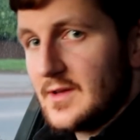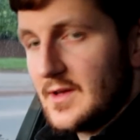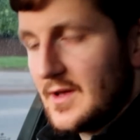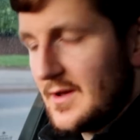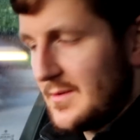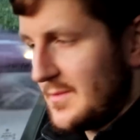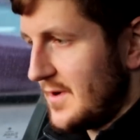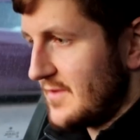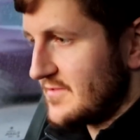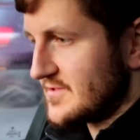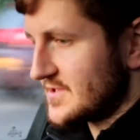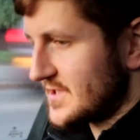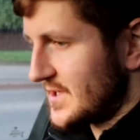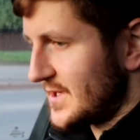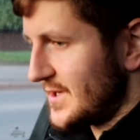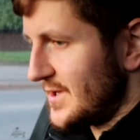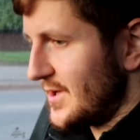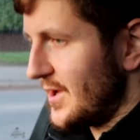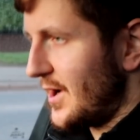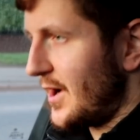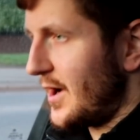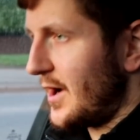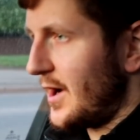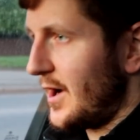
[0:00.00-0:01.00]
I'm obviously
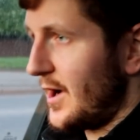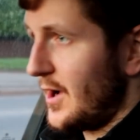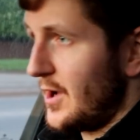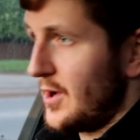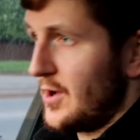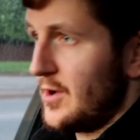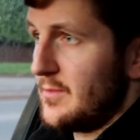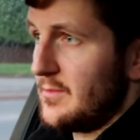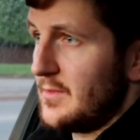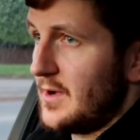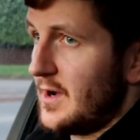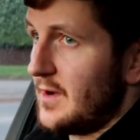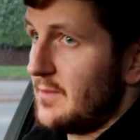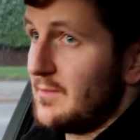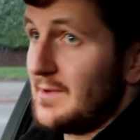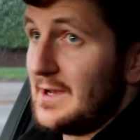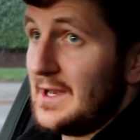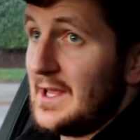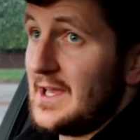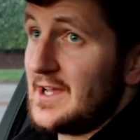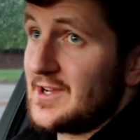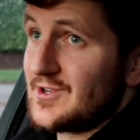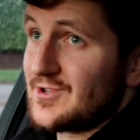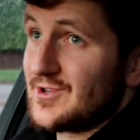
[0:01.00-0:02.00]
not home. I'm
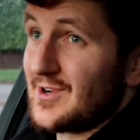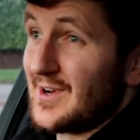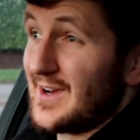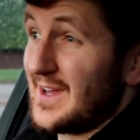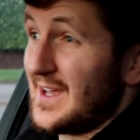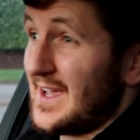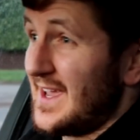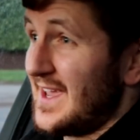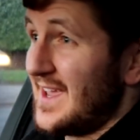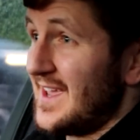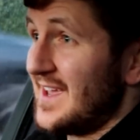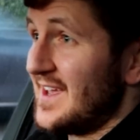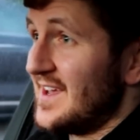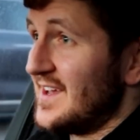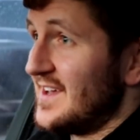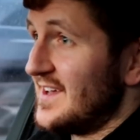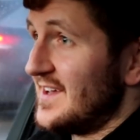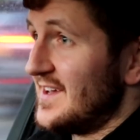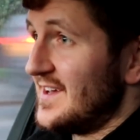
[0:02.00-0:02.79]
literally